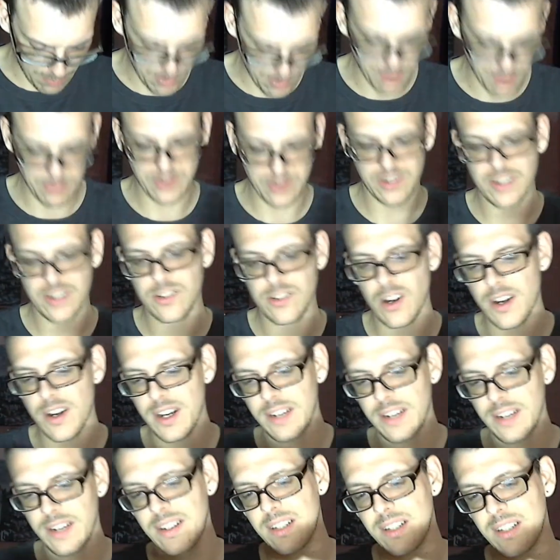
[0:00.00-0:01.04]
come? Because it's got a
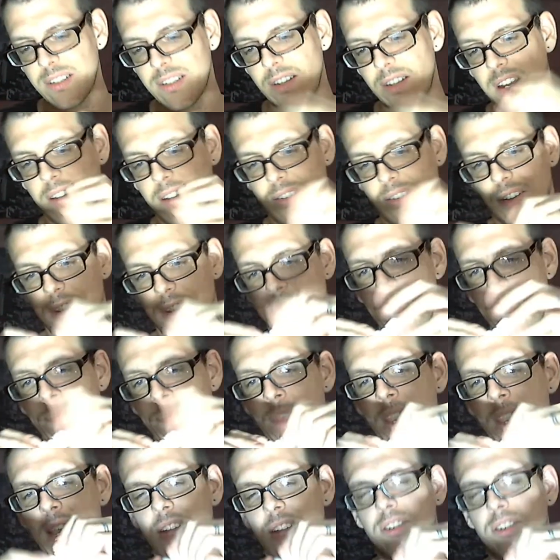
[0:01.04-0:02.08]
nice little dot on there.
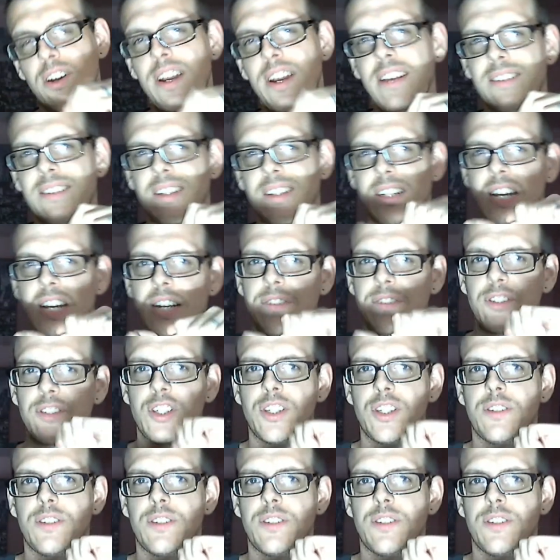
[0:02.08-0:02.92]
It's got a nice little kind of